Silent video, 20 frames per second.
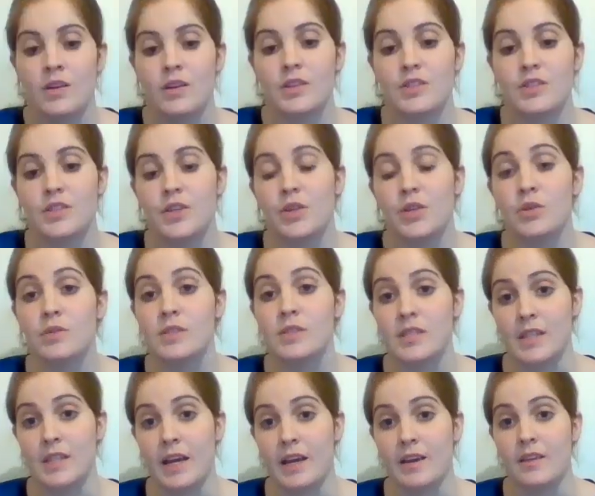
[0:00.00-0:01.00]
So you're
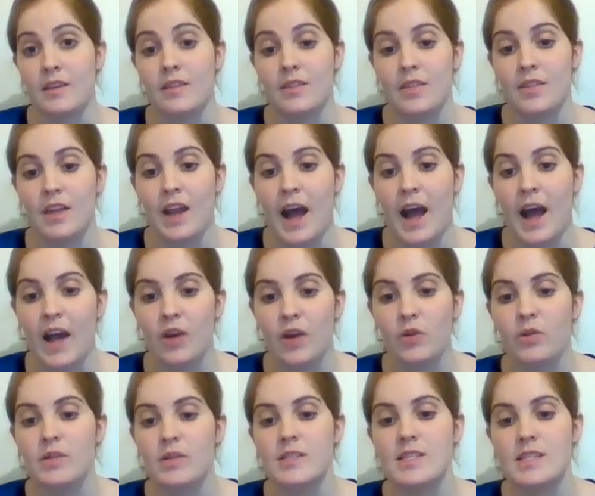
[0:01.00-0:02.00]
saying that
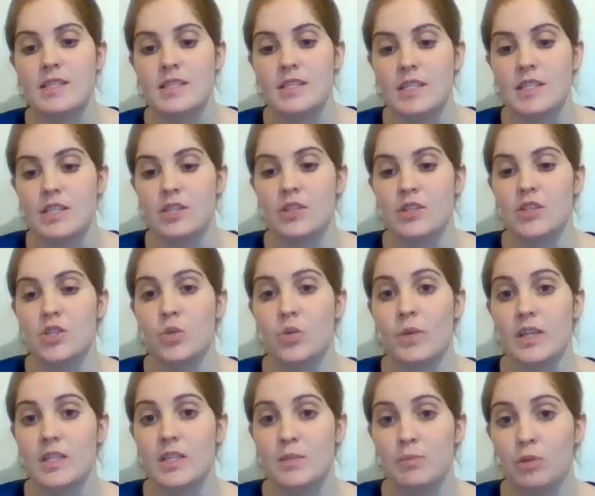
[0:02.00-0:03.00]
Ackroyd's decision to
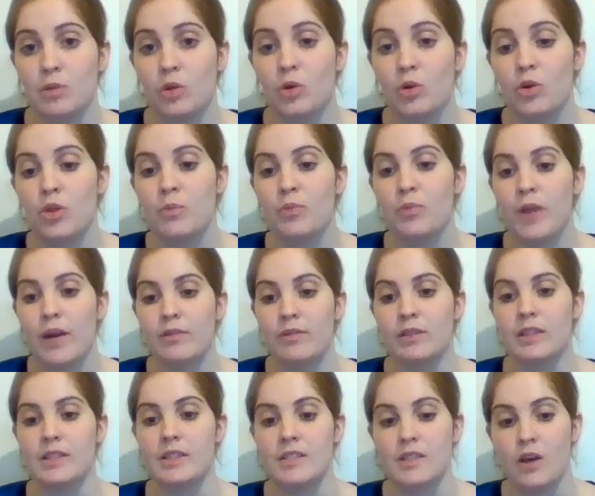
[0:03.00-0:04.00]
explore the
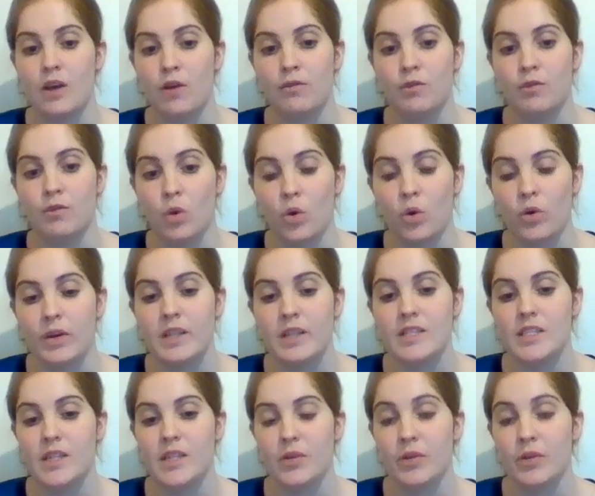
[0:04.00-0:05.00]
prevalence of gory
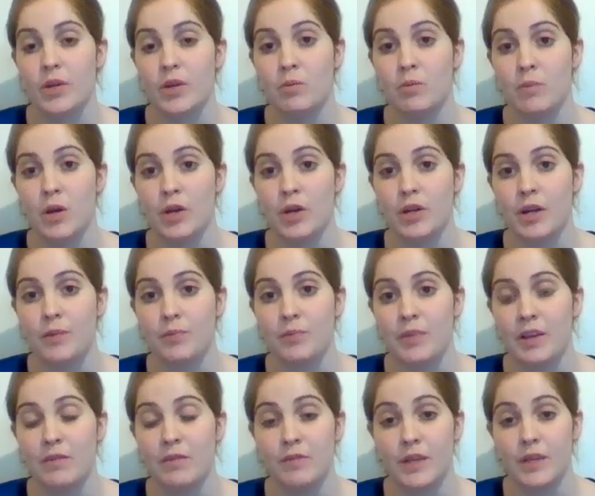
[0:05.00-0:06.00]
serial murder
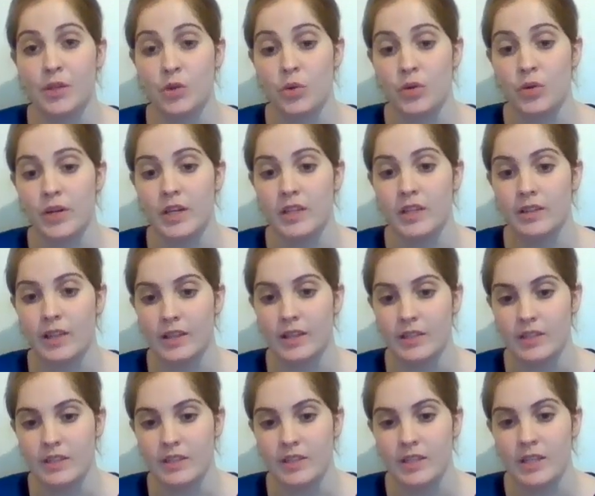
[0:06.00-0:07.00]
in Victorian
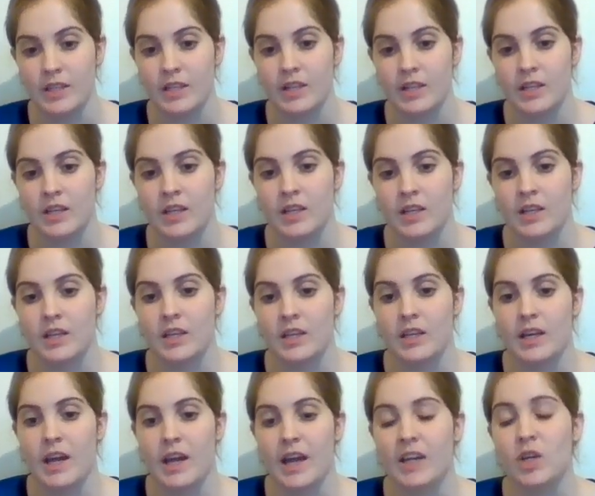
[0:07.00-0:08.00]
London,
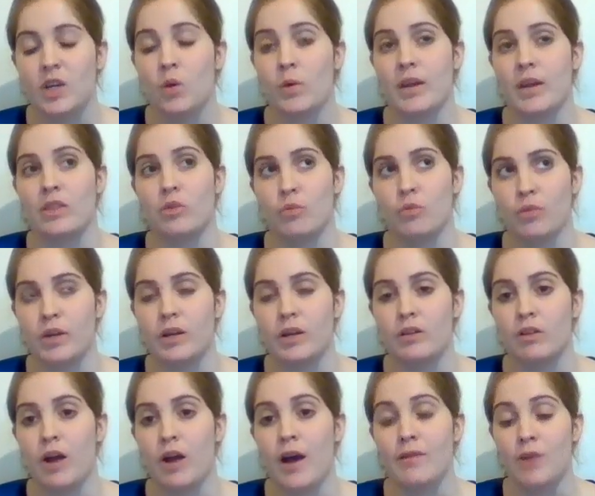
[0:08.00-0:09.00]
echoing the
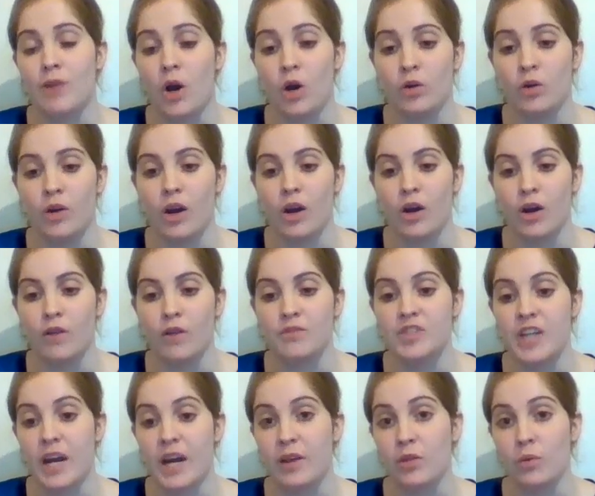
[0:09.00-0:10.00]
real-life horror of
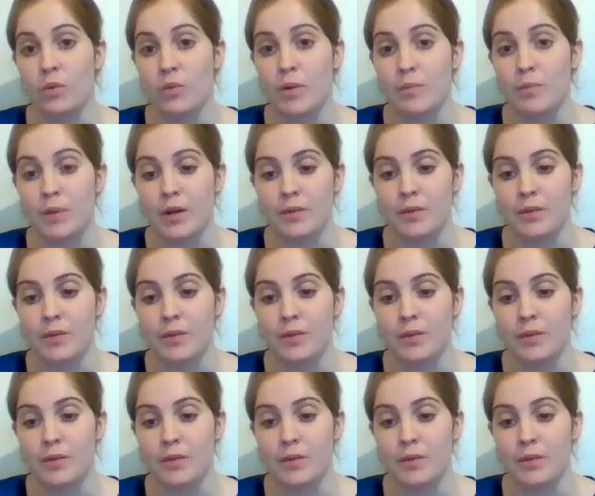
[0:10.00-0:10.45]
Jack the Ripper,